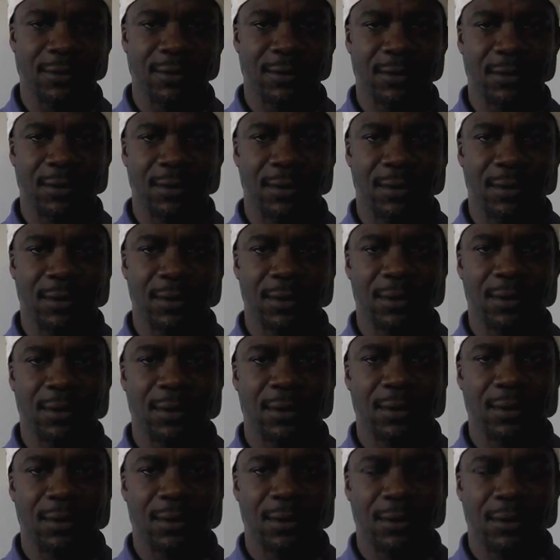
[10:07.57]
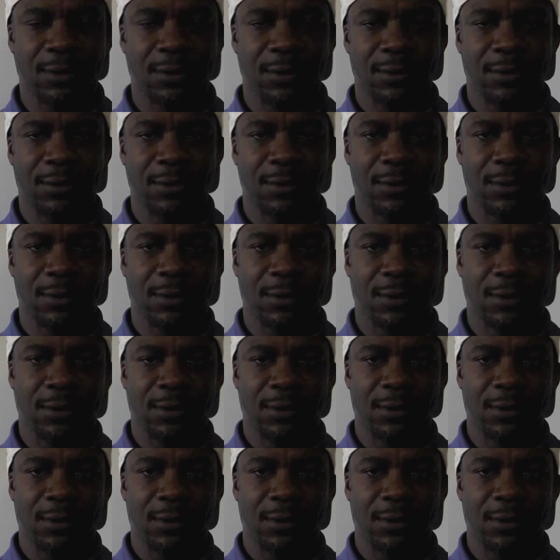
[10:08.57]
Nobody speaks.